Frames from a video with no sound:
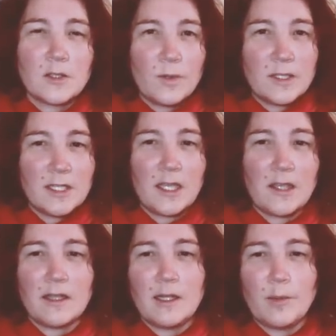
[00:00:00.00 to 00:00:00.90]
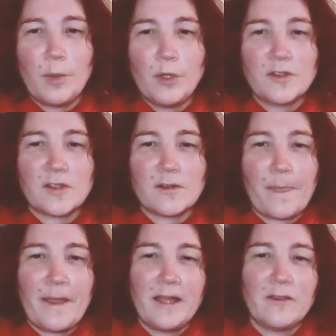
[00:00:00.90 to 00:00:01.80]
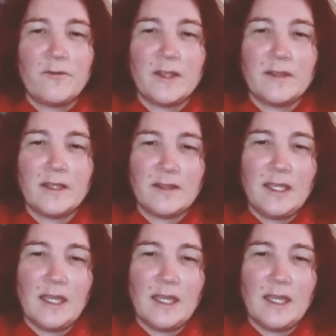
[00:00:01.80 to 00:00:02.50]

So we tick the little box, använd ett